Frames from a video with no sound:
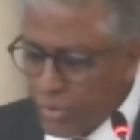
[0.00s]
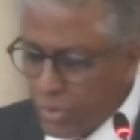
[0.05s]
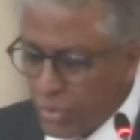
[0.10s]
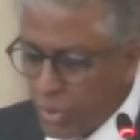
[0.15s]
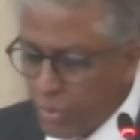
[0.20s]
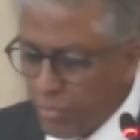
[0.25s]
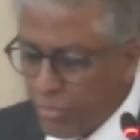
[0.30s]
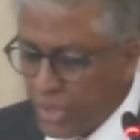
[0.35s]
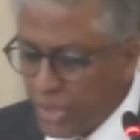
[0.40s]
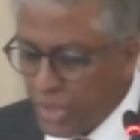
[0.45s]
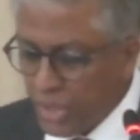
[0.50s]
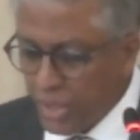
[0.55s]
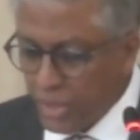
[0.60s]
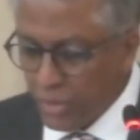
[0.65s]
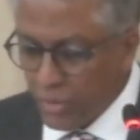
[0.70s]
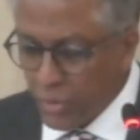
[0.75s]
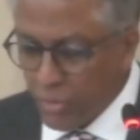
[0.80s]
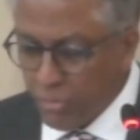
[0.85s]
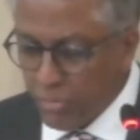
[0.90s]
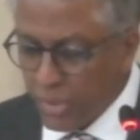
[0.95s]
repealed and
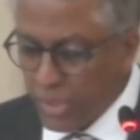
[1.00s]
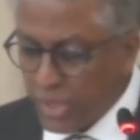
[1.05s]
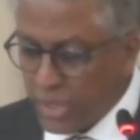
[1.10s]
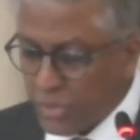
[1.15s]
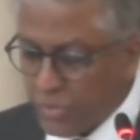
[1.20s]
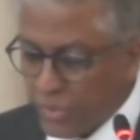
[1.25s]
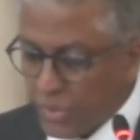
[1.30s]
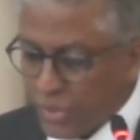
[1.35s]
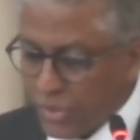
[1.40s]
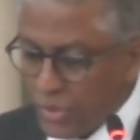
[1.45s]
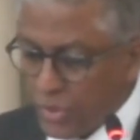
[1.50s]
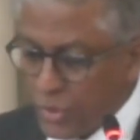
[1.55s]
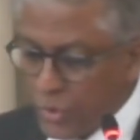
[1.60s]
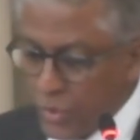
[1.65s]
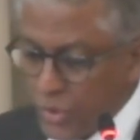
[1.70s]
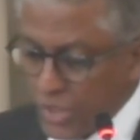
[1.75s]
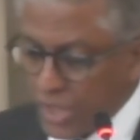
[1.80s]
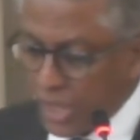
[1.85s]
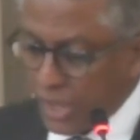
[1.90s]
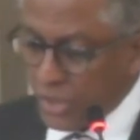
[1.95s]
replaced with the new
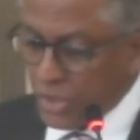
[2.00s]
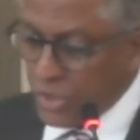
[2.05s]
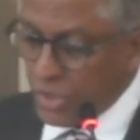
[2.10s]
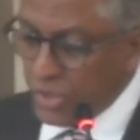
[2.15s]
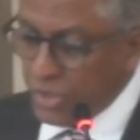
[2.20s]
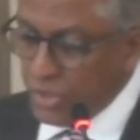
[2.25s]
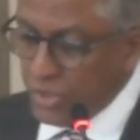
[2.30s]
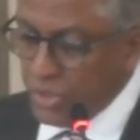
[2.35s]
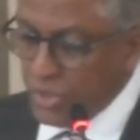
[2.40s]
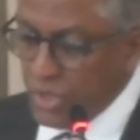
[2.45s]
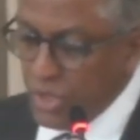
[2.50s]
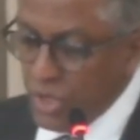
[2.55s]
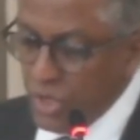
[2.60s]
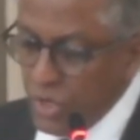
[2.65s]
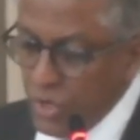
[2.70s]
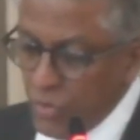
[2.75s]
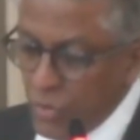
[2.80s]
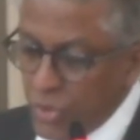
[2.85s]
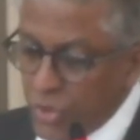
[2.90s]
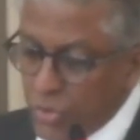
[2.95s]
sections
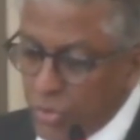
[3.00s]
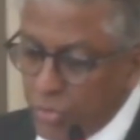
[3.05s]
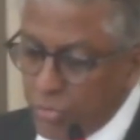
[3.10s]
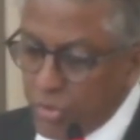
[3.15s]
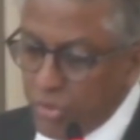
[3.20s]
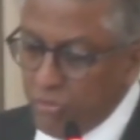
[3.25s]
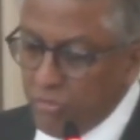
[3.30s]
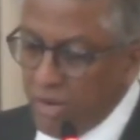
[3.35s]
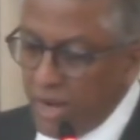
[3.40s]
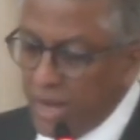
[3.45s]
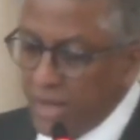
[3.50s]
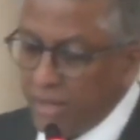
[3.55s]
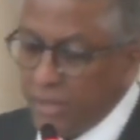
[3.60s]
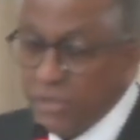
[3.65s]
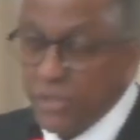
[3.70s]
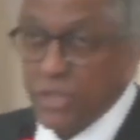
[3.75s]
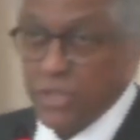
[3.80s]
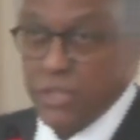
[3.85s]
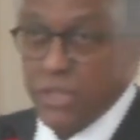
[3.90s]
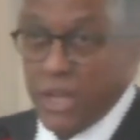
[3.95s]
which will provide, this
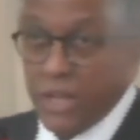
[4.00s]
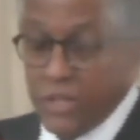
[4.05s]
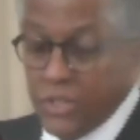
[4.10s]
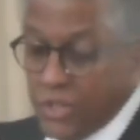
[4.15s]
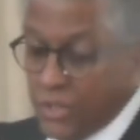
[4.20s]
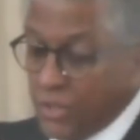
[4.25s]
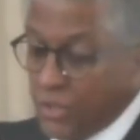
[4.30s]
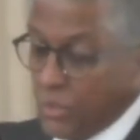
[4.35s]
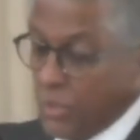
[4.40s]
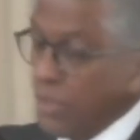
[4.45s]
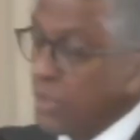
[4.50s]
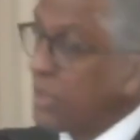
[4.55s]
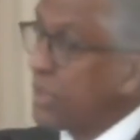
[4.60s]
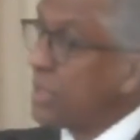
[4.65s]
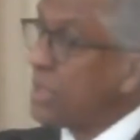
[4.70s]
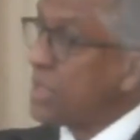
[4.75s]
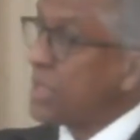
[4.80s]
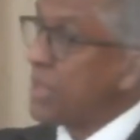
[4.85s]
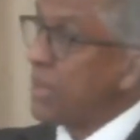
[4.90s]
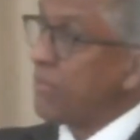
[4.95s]
is section
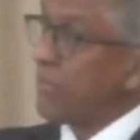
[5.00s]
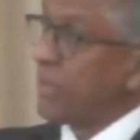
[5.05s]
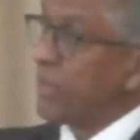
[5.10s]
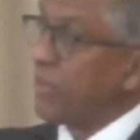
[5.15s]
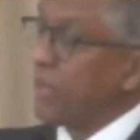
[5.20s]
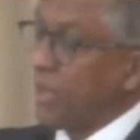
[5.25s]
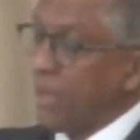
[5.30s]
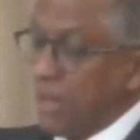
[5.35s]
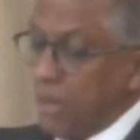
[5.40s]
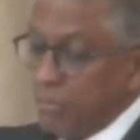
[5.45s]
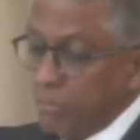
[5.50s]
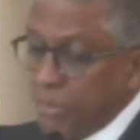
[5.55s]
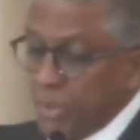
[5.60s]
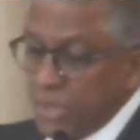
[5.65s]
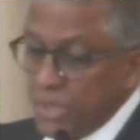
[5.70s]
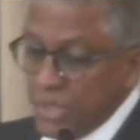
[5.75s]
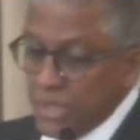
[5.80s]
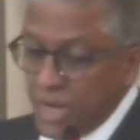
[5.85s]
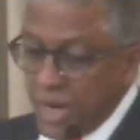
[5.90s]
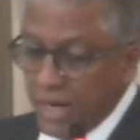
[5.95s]
337 of the
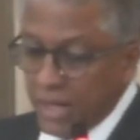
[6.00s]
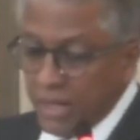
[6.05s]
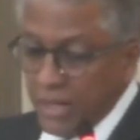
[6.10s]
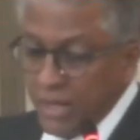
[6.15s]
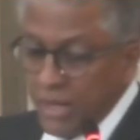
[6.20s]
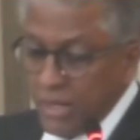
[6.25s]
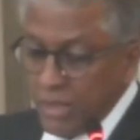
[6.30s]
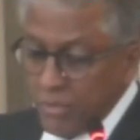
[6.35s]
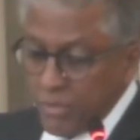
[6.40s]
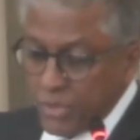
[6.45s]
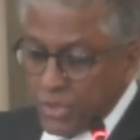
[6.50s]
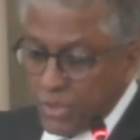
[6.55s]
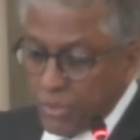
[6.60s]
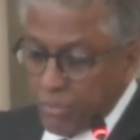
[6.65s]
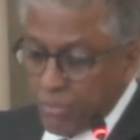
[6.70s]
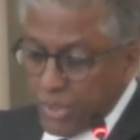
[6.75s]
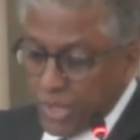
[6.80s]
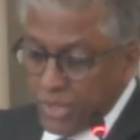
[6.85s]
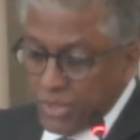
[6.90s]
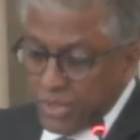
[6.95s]
Companies Act, Mr.
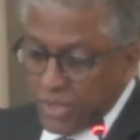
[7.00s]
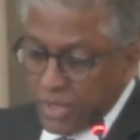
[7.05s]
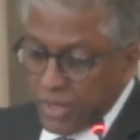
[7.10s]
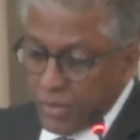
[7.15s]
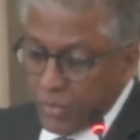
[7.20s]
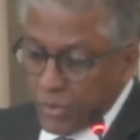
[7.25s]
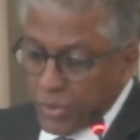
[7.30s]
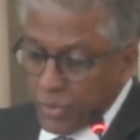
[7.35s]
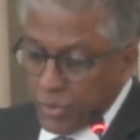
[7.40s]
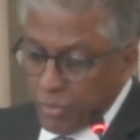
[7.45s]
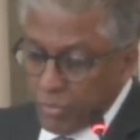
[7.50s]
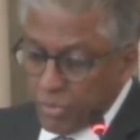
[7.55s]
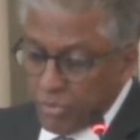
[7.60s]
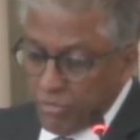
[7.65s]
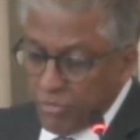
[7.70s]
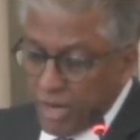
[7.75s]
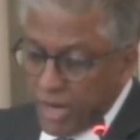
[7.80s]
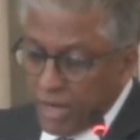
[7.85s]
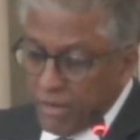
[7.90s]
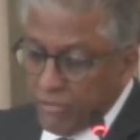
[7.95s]
President, which will
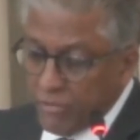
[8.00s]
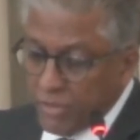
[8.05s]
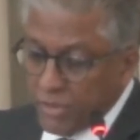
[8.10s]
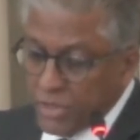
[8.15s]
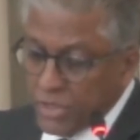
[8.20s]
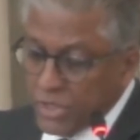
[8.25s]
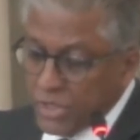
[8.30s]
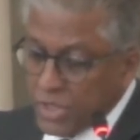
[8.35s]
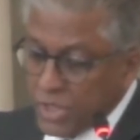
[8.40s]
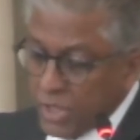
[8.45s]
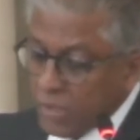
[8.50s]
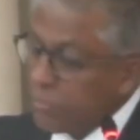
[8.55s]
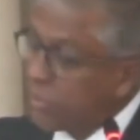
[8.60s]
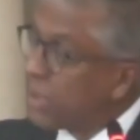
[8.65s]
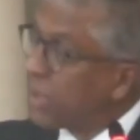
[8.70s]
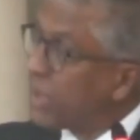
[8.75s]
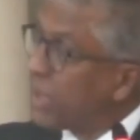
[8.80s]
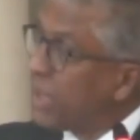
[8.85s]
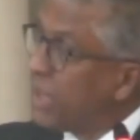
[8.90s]
provide for a statement